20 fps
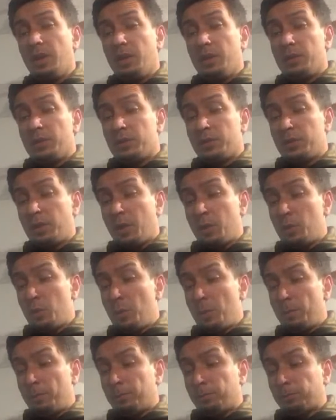So
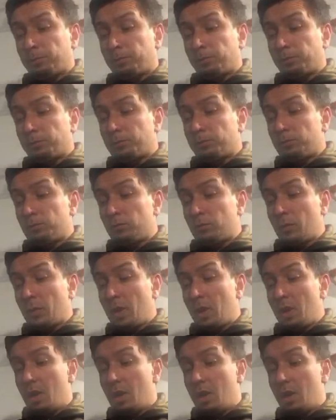
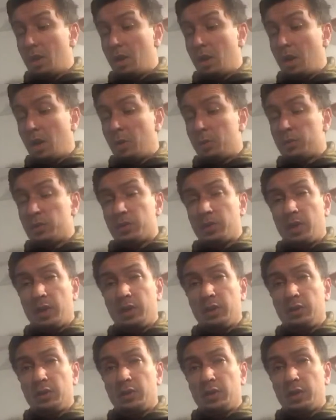I would certainly
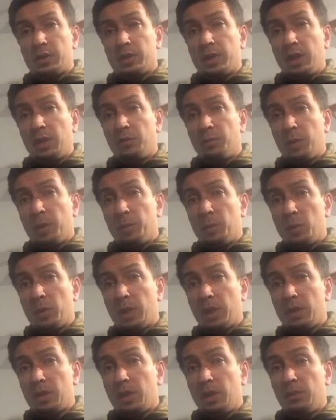suggest that if people
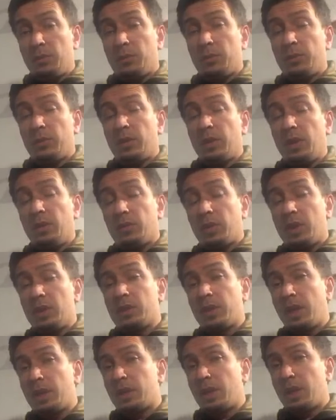get if kids
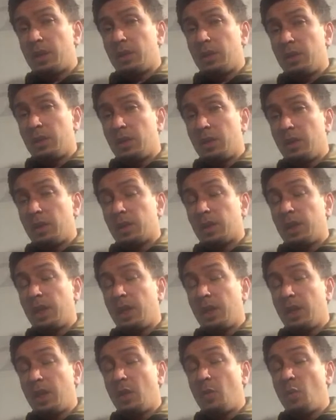get
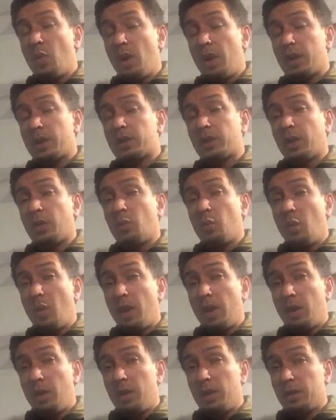their work done
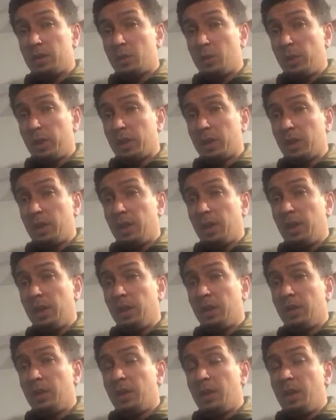well and quickly,
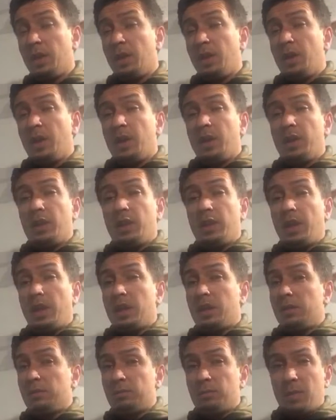
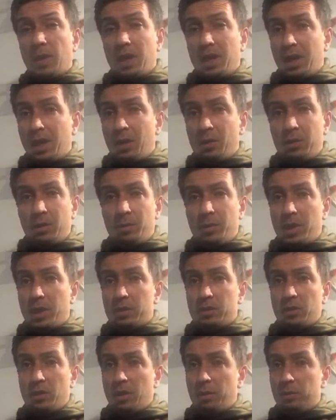then allow them that
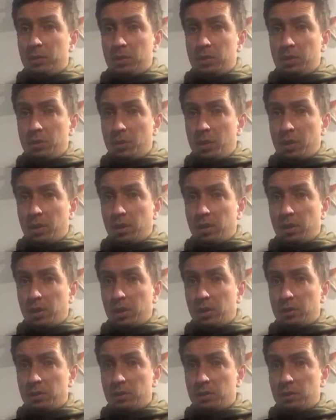time to do other
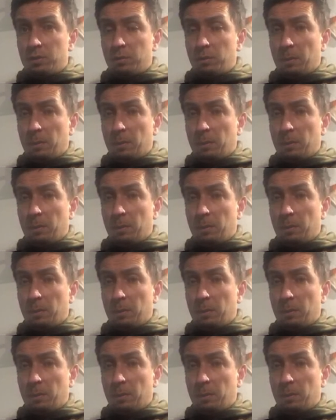things.